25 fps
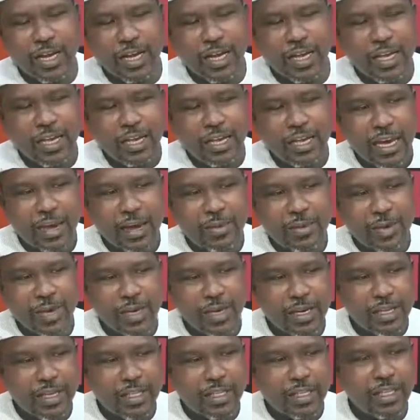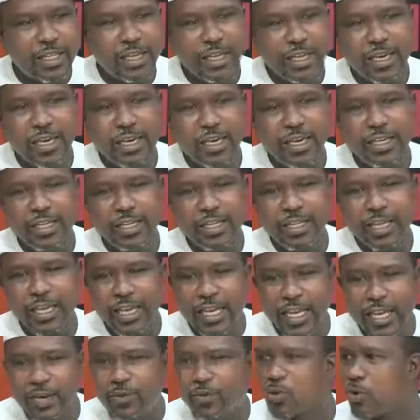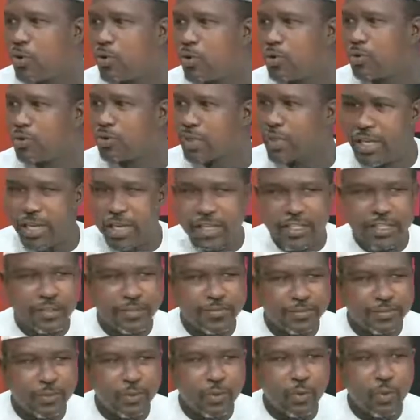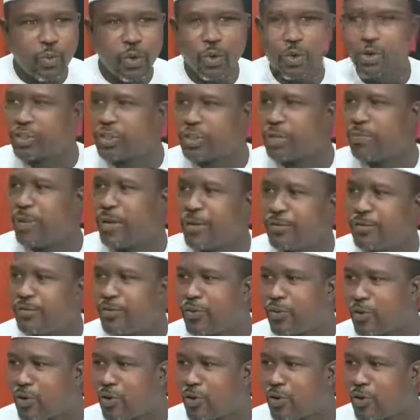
I mean, the new Ogun State, what does it mean for us?